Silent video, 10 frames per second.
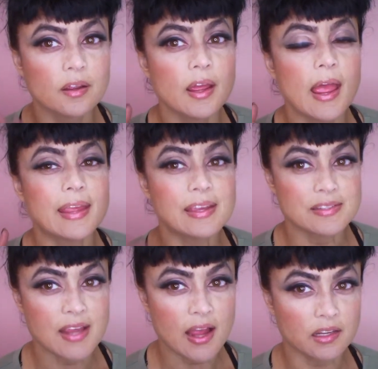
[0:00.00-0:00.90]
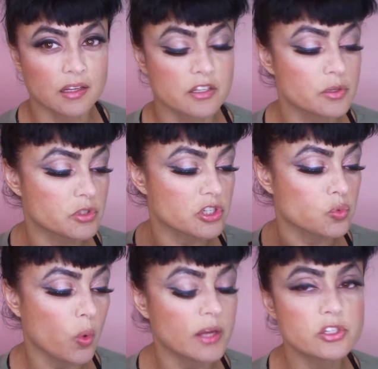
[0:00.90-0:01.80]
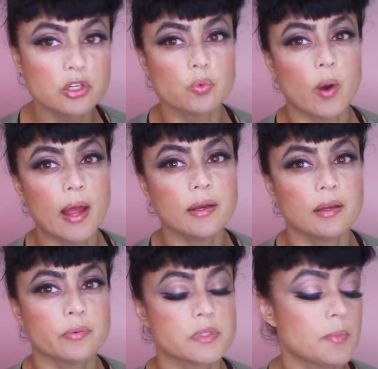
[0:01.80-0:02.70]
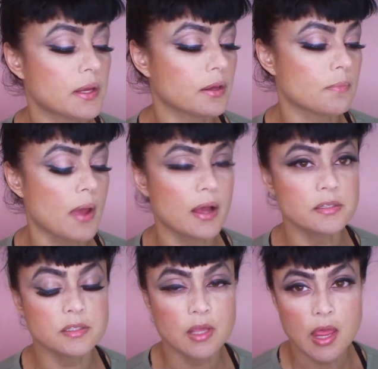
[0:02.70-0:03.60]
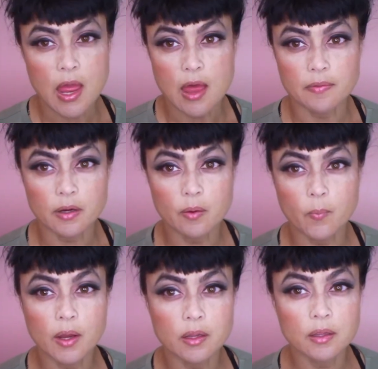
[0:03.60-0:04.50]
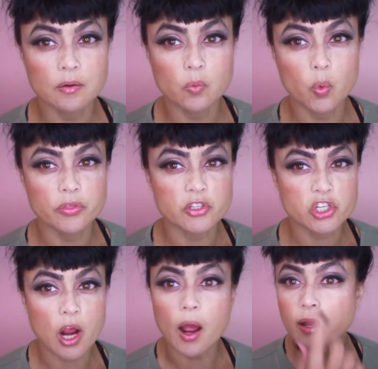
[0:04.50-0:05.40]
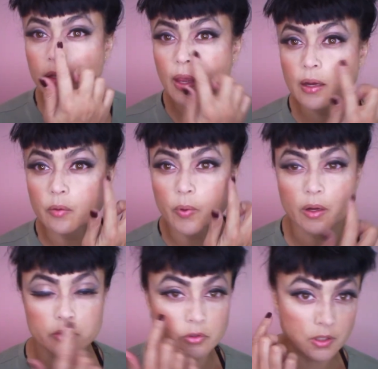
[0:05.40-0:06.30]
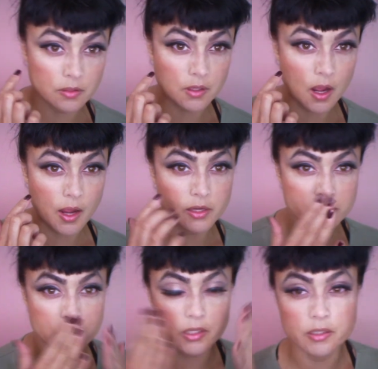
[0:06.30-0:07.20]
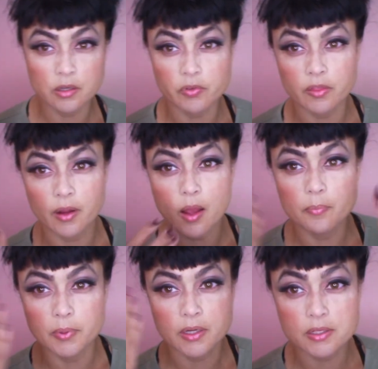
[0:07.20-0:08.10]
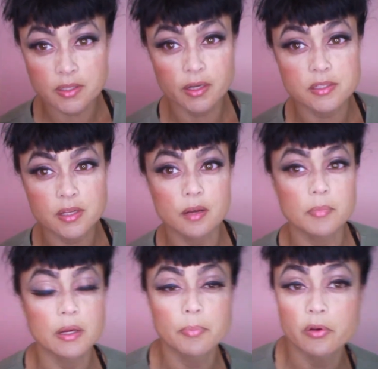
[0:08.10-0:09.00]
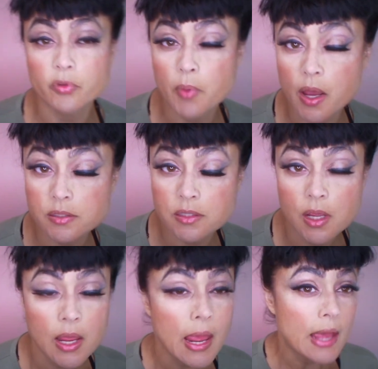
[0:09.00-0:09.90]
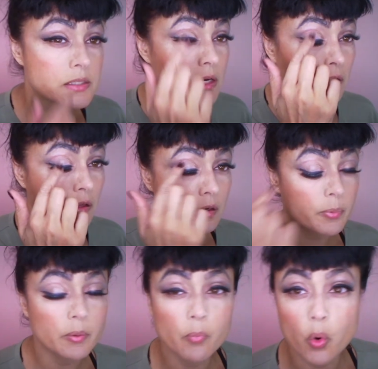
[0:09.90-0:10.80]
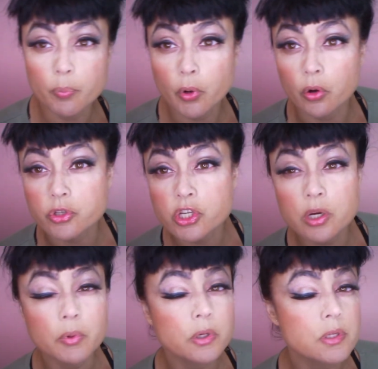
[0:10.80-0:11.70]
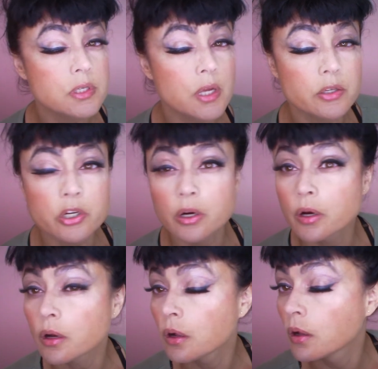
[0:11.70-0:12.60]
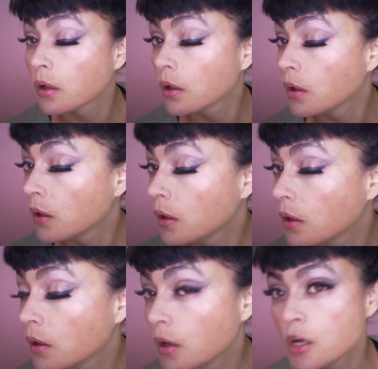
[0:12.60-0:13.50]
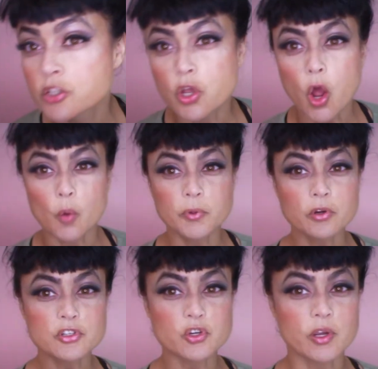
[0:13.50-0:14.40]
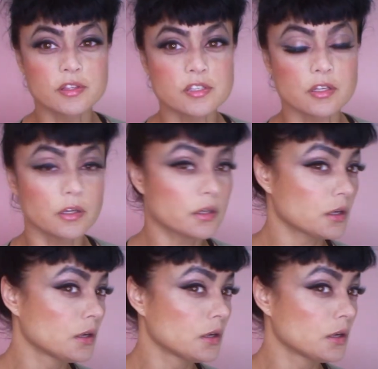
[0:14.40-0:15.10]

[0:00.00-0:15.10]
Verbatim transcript: and get tacky because it was just way too wet and it was making a mess. And then I went in with the chai again and went underneath the eye and just cleaned everything up because like I said, it made a bit of a mess and did a little bit more pearl shimmer in the center. So I hope you're enjoying this look